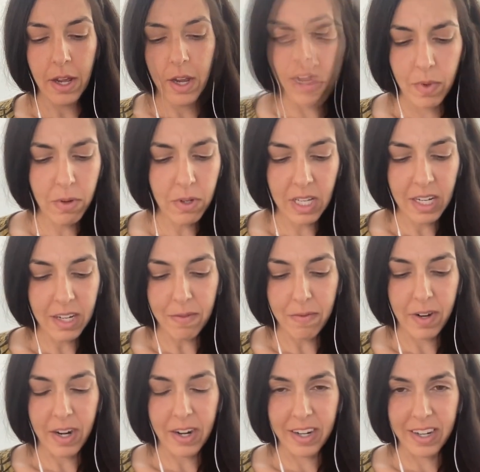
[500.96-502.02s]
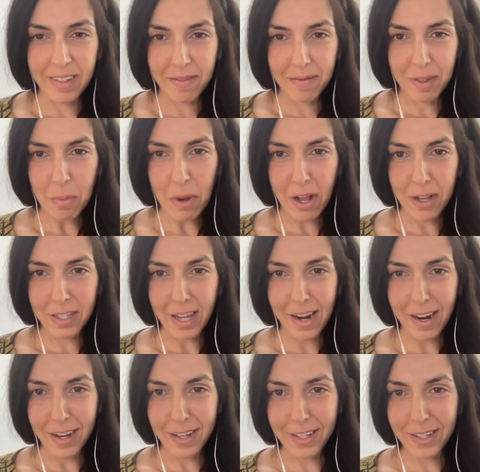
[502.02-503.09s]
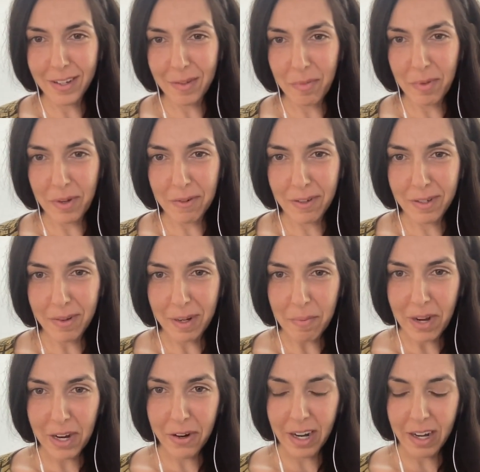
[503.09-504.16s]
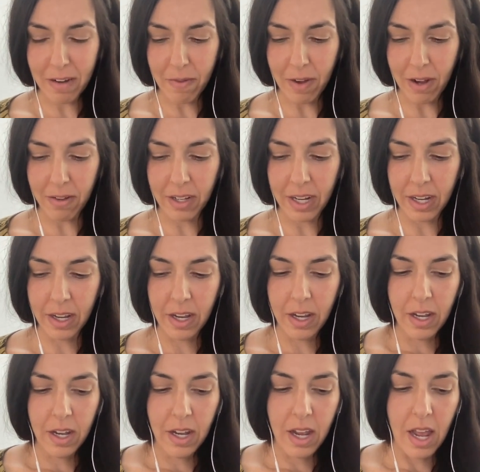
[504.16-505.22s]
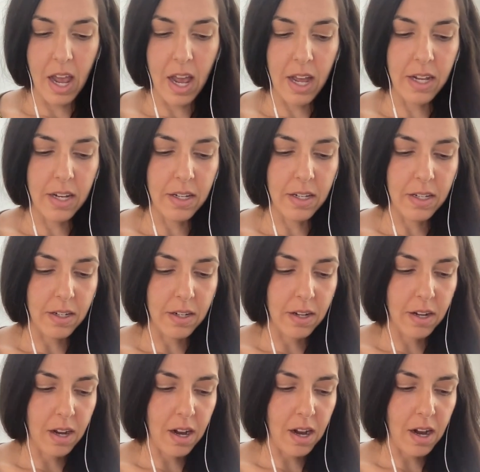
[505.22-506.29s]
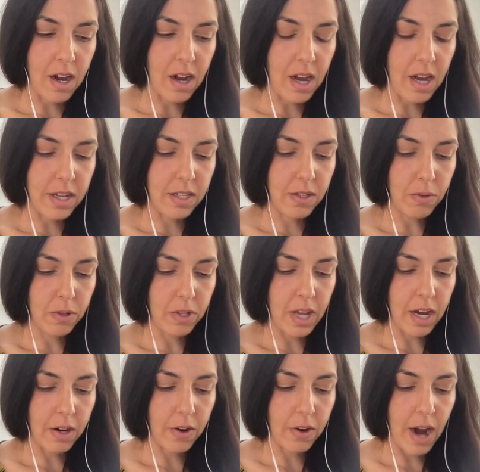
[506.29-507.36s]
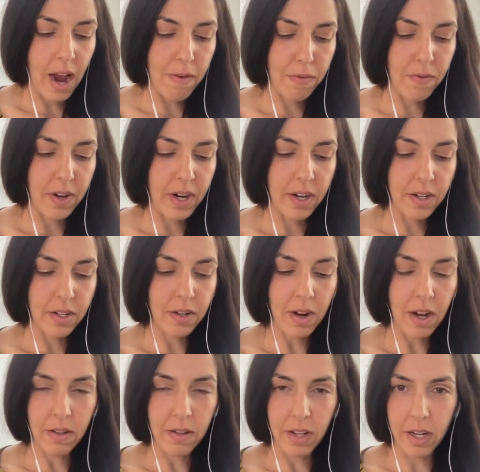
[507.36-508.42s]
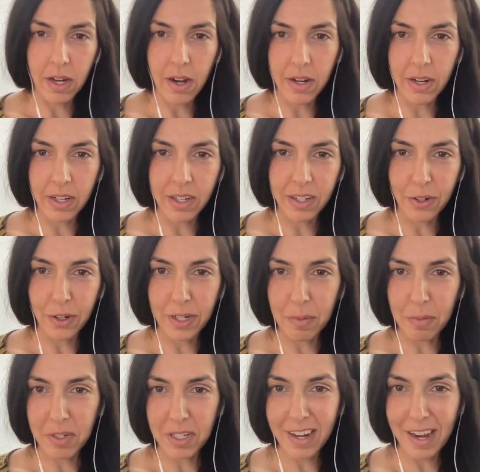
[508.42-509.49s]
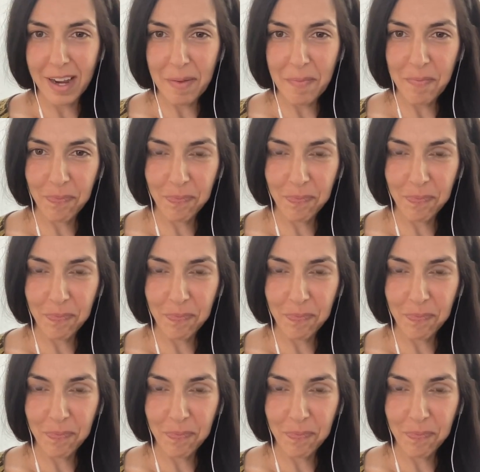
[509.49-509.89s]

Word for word: It was like a very small side hustle, but it was like my creative outlet. And I sold at craft fairs around like Hanukkah, Christmas time.